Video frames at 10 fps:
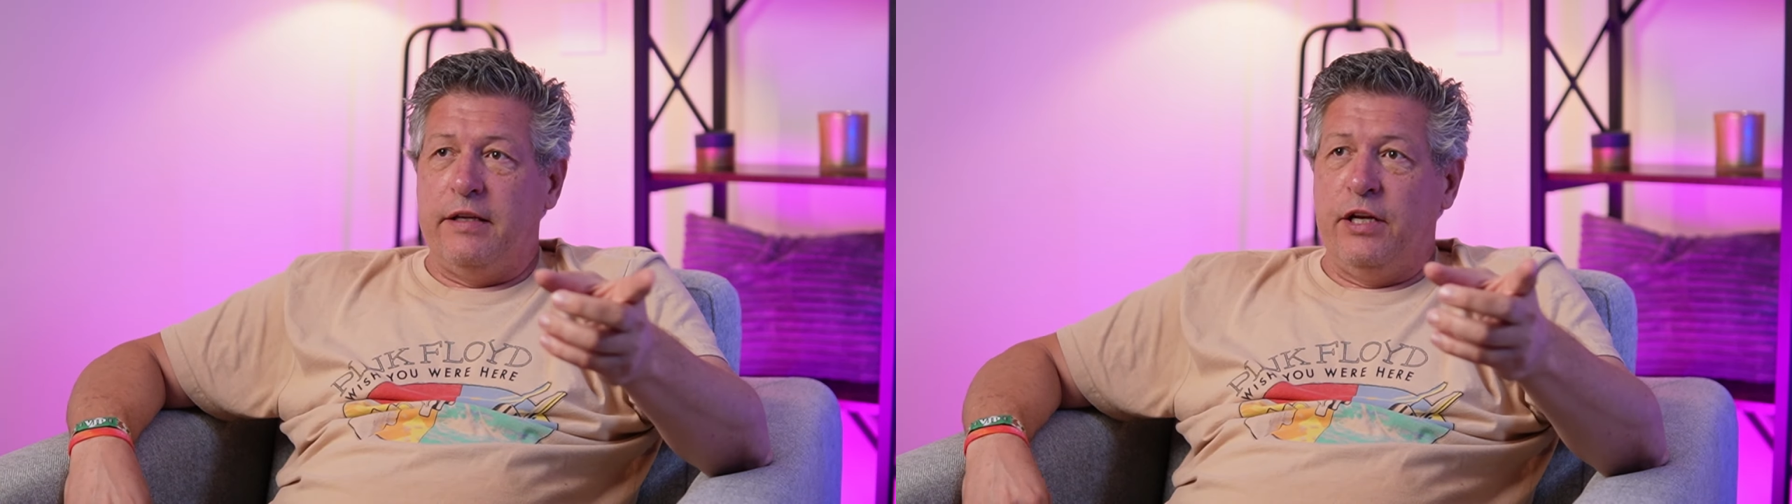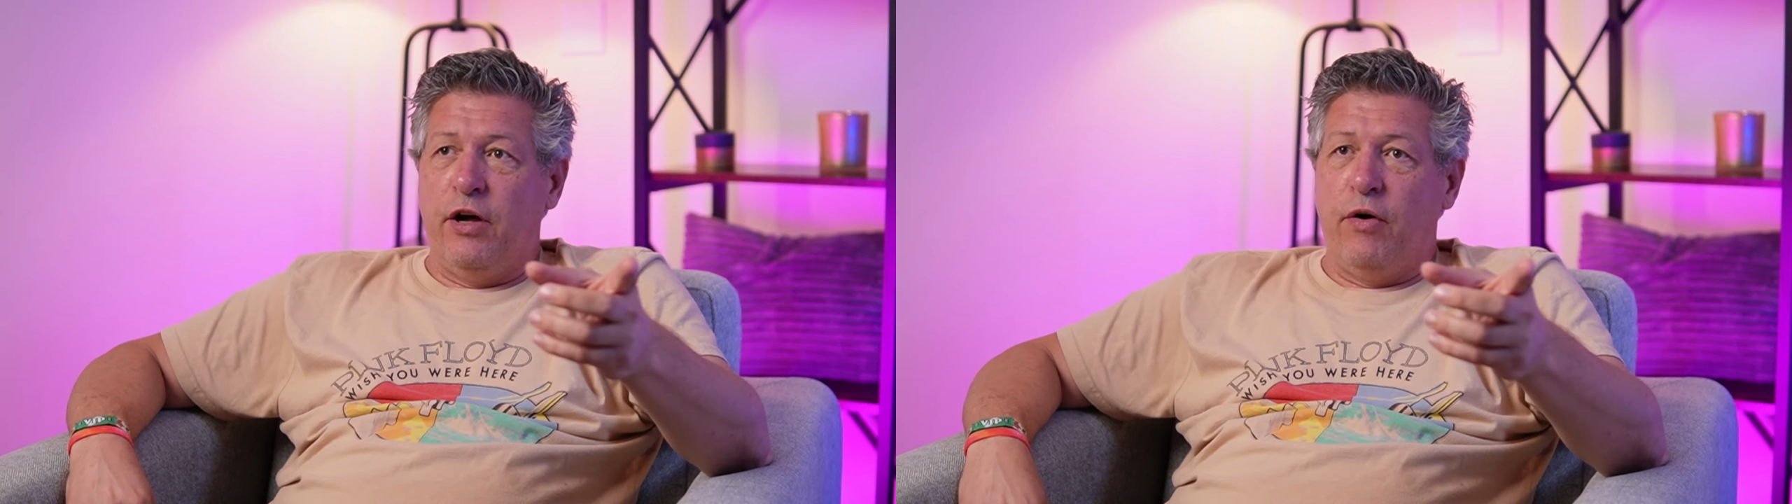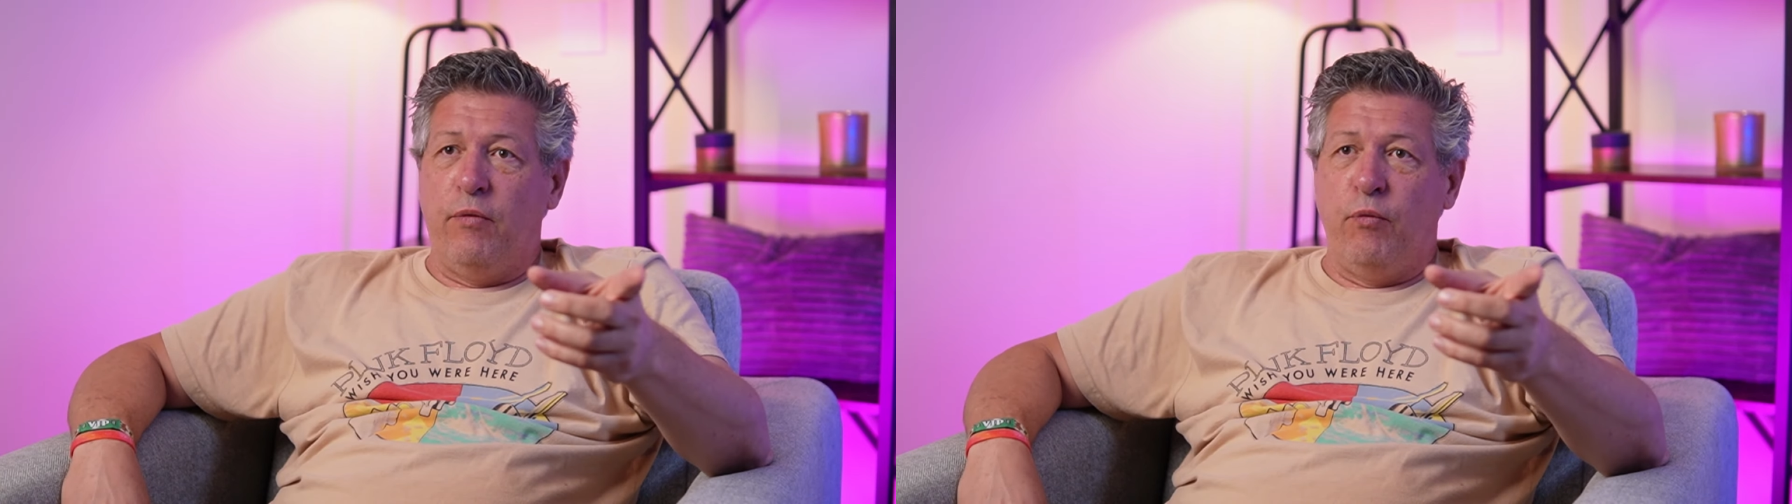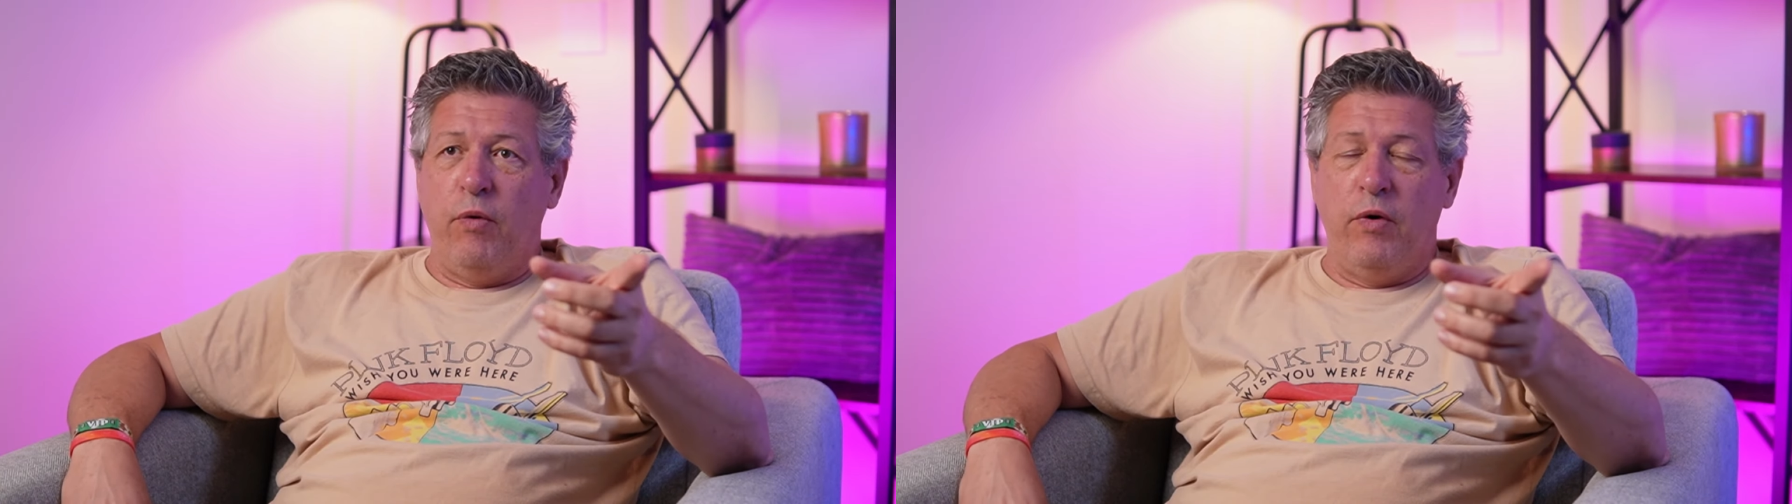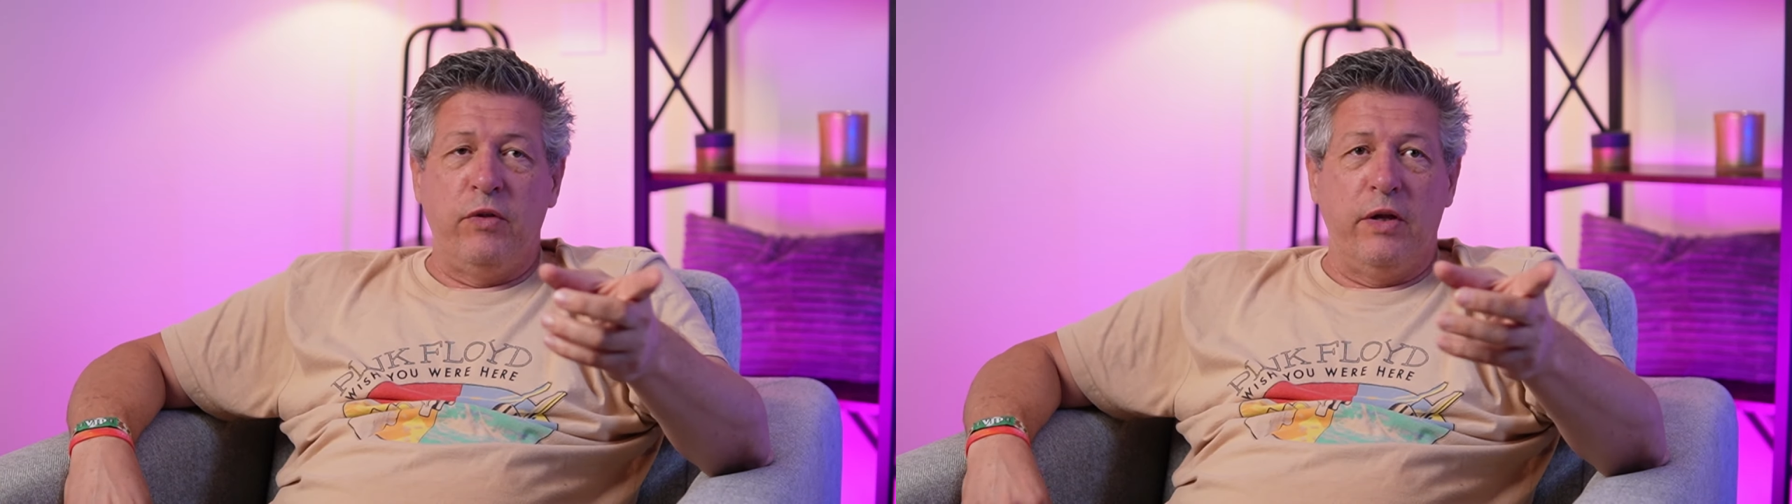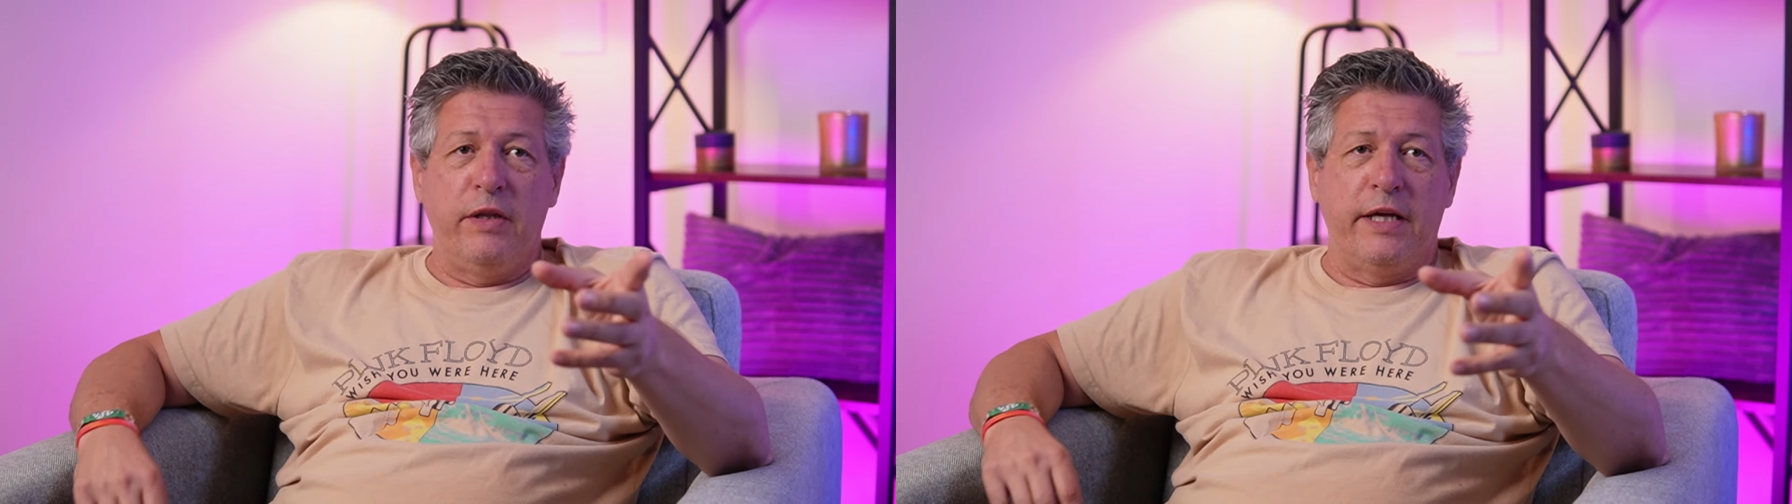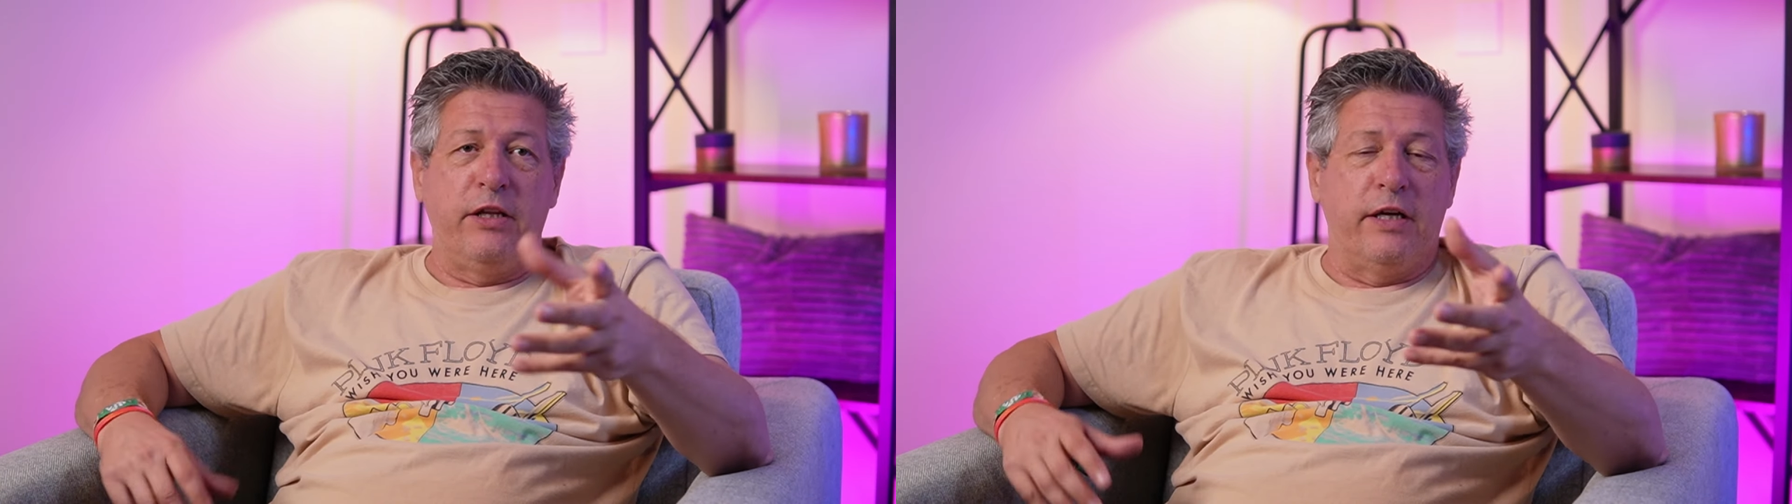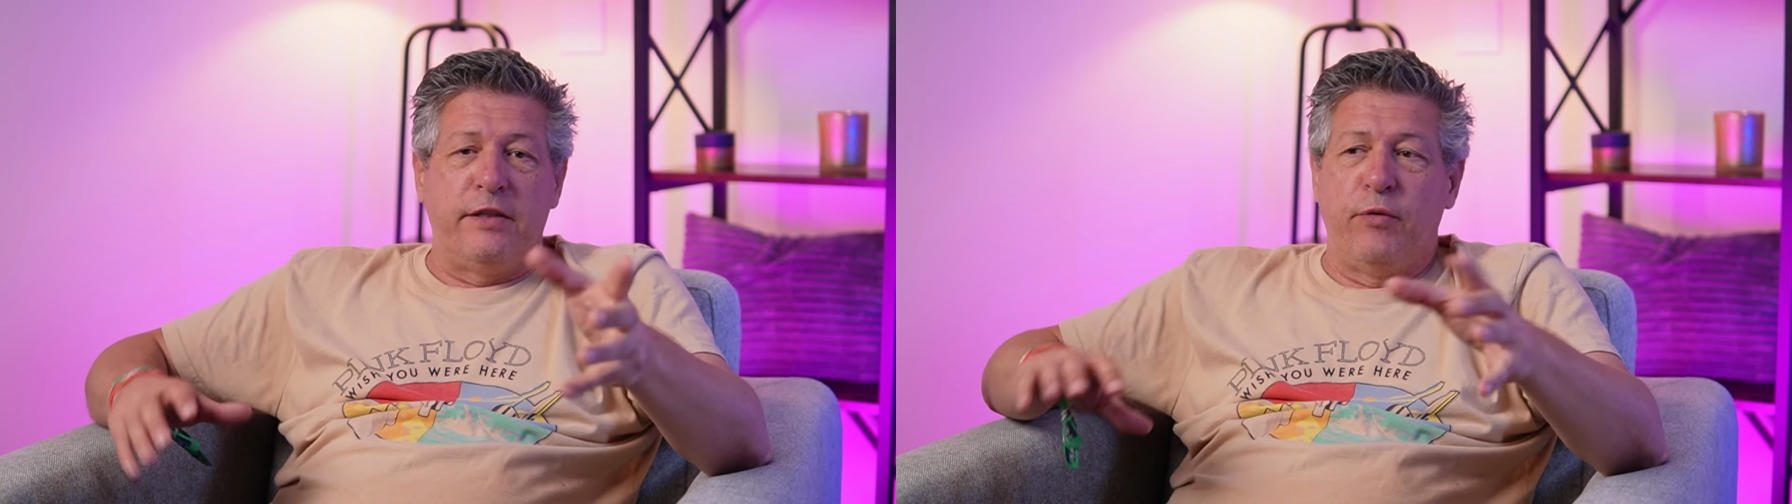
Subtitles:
look,